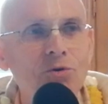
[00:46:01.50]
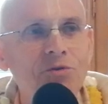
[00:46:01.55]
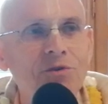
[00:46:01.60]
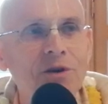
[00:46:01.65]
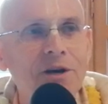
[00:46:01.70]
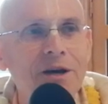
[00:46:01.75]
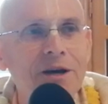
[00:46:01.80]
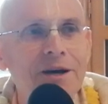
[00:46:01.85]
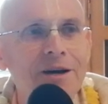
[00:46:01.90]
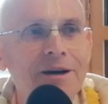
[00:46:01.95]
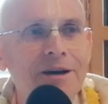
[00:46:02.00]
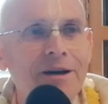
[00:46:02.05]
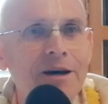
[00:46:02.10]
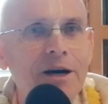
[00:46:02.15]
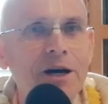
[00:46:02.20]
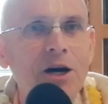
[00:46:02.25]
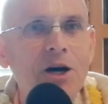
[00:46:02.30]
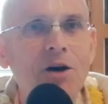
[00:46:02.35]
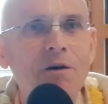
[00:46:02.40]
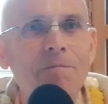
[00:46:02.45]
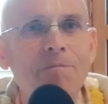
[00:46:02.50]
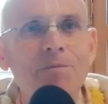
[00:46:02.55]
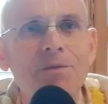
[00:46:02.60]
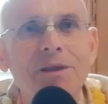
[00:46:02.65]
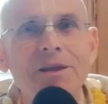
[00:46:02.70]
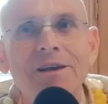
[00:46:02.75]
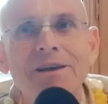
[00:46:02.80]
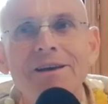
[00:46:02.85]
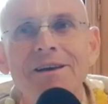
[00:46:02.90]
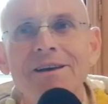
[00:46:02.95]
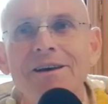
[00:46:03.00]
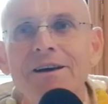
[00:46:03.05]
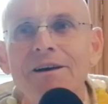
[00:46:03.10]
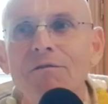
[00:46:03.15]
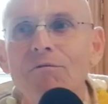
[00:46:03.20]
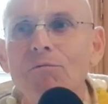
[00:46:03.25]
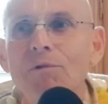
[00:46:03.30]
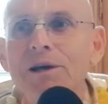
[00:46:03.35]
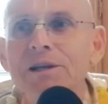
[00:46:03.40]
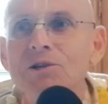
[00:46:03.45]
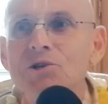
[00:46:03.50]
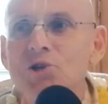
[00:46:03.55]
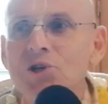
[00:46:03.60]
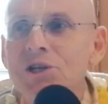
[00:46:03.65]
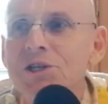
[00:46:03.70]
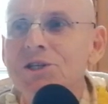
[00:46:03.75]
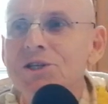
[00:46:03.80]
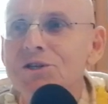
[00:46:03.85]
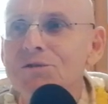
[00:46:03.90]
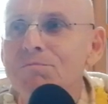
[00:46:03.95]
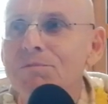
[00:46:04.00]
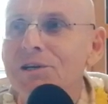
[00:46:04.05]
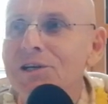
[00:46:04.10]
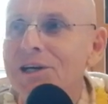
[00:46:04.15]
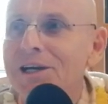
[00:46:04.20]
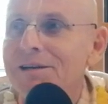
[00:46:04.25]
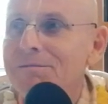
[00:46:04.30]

called uh, When Jesus